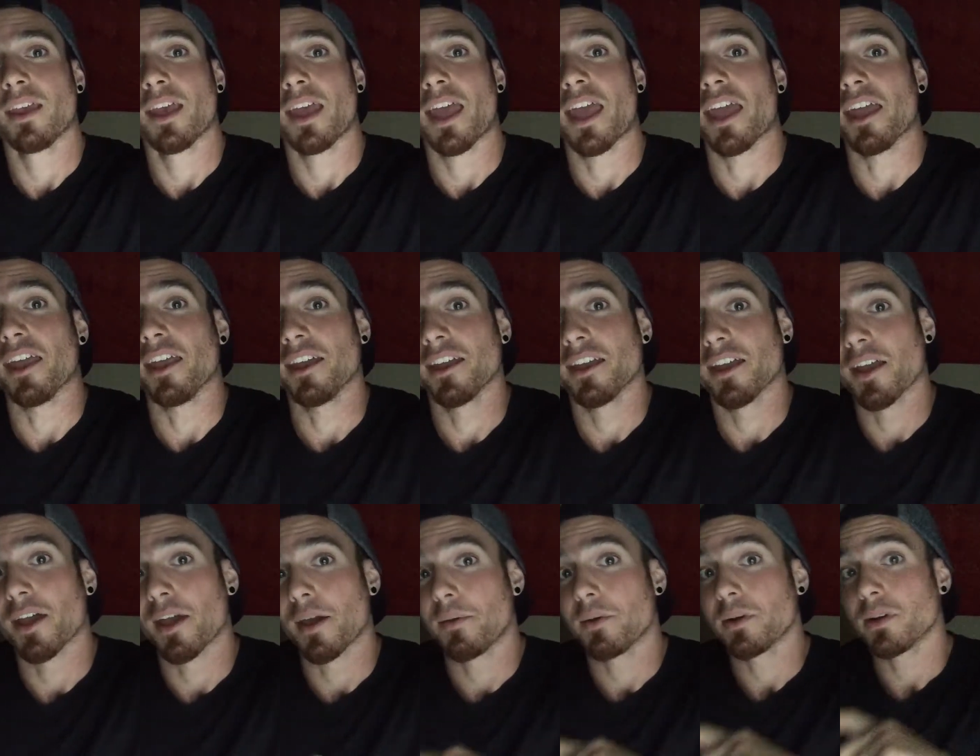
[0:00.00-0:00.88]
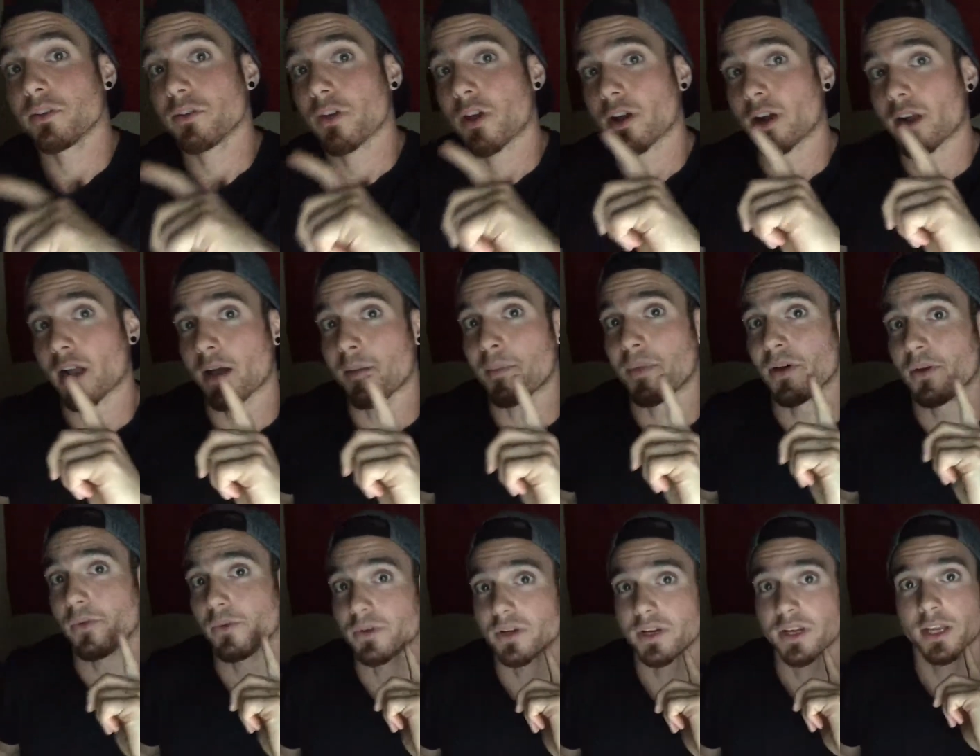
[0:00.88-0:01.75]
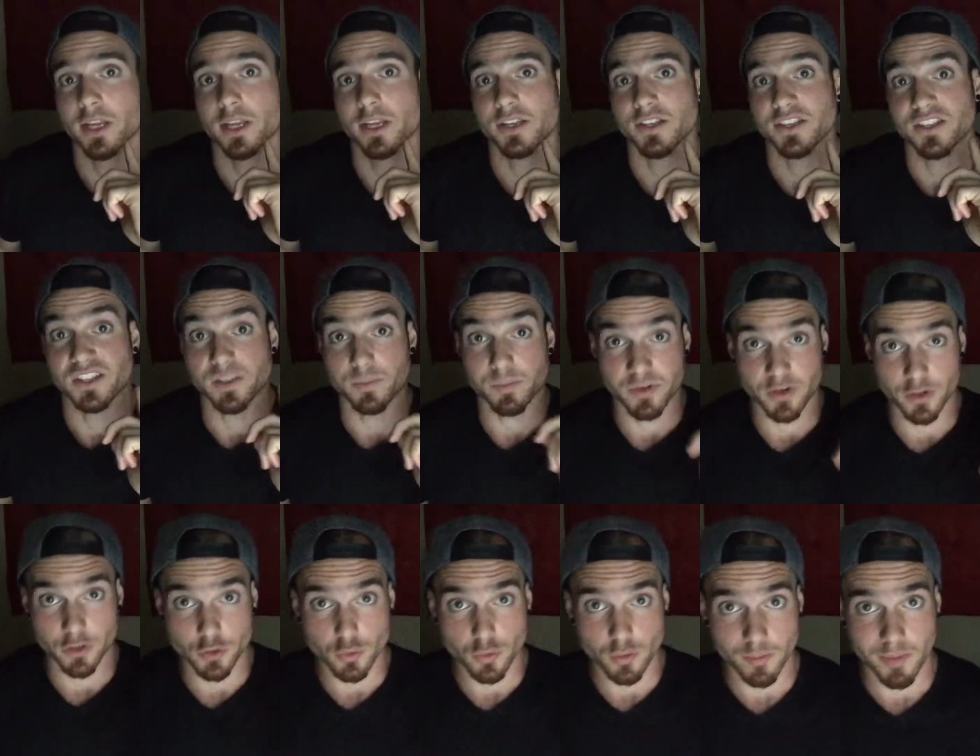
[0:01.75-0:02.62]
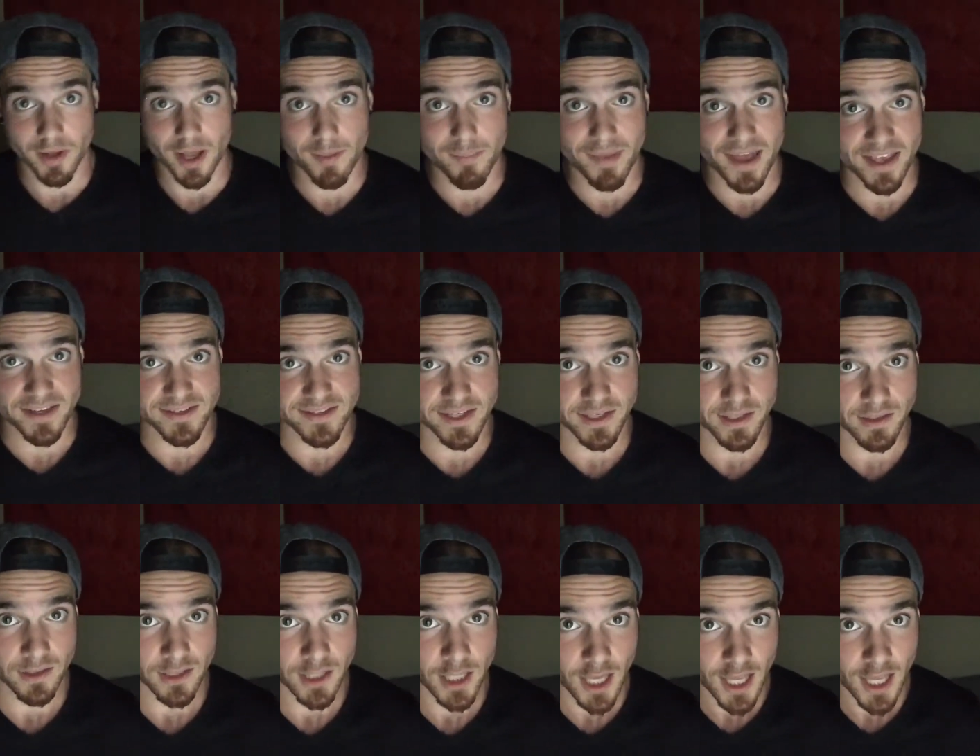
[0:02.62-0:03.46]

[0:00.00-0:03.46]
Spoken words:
Hey, I want to talk about spiritual bypassing